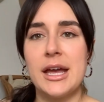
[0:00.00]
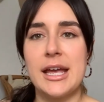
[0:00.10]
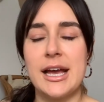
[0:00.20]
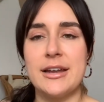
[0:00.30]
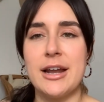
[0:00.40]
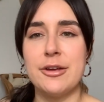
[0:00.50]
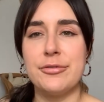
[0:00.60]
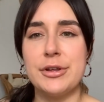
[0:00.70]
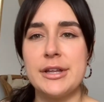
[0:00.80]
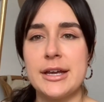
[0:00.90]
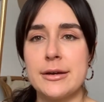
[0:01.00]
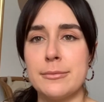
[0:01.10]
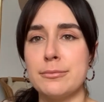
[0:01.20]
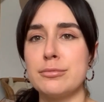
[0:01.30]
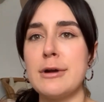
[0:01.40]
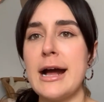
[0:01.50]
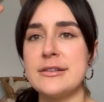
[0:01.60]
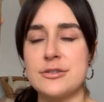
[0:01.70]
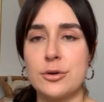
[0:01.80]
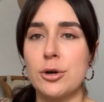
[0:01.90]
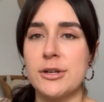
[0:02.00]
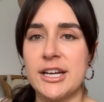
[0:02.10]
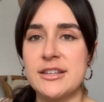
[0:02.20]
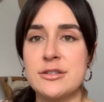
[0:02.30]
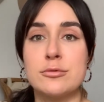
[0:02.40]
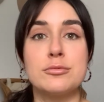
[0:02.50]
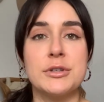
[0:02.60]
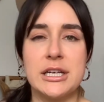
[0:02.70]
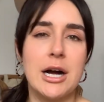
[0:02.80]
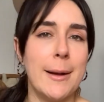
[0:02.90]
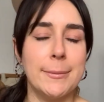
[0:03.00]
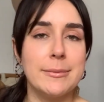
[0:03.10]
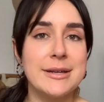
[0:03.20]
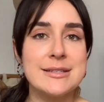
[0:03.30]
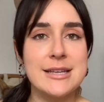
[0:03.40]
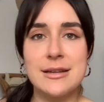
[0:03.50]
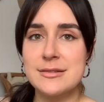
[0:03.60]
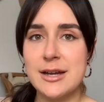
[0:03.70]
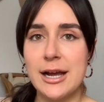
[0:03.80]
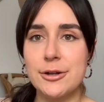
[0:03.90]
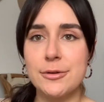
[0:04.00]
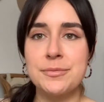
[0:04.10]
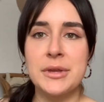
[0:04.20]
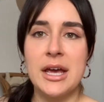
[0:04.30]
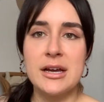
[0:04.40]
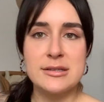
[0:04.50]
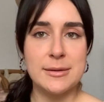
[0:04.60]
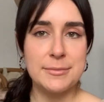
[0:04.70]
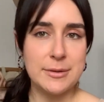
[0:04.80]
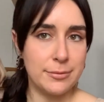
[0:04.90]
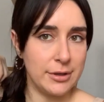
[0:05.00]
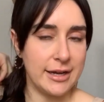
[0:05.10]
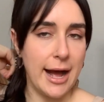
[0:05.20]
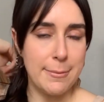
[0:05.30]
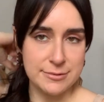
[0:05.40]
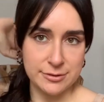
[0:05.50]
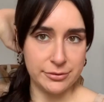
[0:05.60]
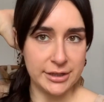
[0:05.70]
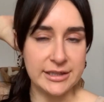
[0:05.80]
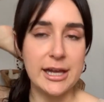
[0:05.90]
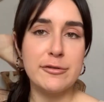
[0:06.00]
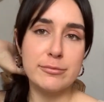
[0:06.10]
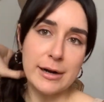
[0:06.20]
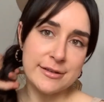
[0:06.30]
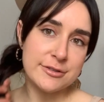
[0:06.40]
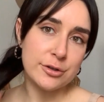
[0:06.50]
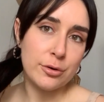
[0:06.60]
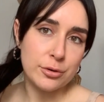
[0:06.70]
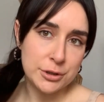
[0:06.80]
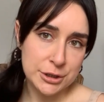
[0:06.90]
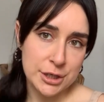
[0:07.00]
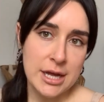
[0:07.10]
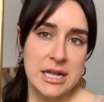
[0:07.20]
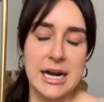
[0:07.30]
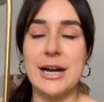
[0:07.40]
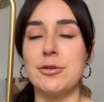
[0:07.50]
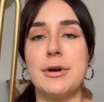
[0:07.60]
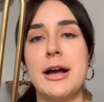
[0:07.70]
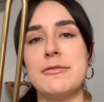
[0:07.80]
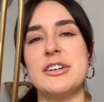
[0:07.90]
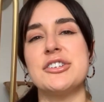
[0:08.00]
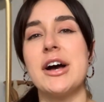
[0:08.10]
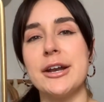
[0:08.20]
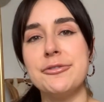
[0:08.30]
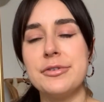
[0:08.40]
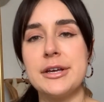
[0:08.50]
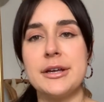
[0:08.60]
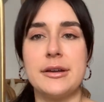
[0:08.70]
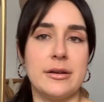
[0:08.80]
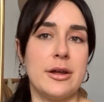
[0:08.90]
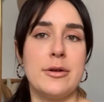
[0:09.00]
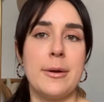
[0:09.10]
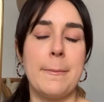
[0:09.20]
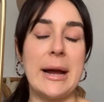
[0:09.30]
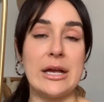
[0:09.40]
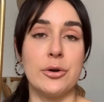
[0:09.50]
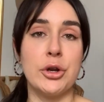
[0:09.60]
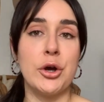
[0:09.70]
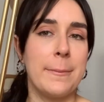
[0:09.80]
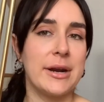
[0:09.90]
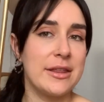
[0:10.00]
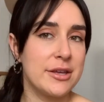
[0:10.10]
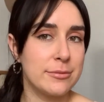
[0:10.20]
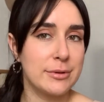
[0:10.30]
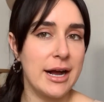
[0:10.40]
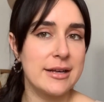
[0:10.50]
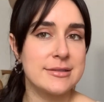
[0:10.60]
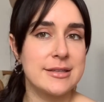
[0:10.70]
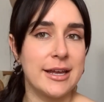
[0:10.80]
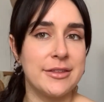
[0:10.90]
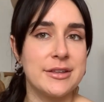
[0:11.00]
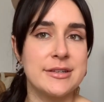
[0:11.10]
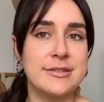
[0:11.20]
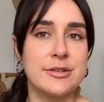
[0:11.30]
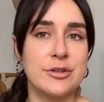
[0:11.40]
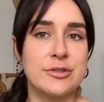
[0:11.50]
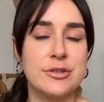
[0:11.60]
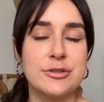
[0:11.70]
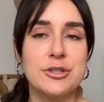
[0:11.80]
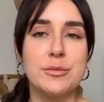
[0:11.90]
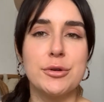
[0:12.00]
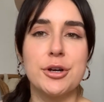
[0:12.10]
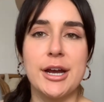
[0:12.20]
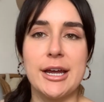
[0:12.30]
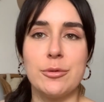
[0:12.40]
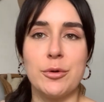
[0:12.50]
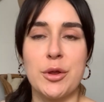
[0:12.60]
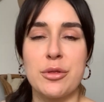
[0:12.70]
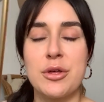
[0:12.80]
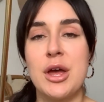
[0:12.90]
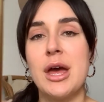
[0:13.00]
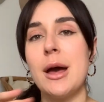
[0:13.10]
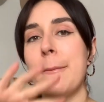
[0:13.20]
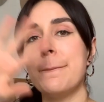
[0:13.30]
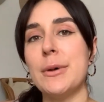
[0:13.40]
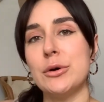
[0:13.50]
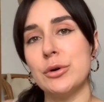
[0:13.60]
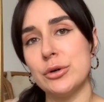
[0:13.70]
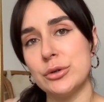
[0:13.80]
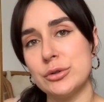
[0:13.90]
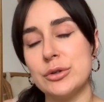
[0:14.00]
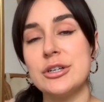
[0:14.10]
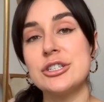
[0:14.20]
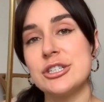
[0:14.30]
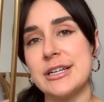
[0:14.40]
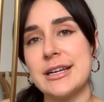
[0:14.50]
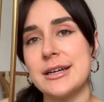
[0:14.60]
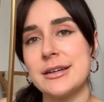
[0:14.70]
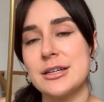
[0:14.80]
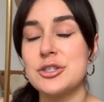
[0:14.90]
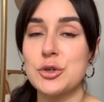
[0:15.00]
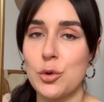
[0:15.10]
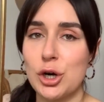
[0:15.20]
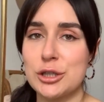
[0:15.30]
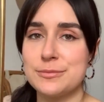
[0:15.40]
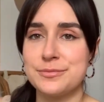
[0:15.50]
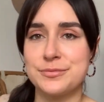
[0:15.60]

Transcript: And I feel like brass decor like this really complements that style. Some people like absolutely love brass decor. I don't have a ton of it in my own home, but I think brass like this looks super great with boho chic decor.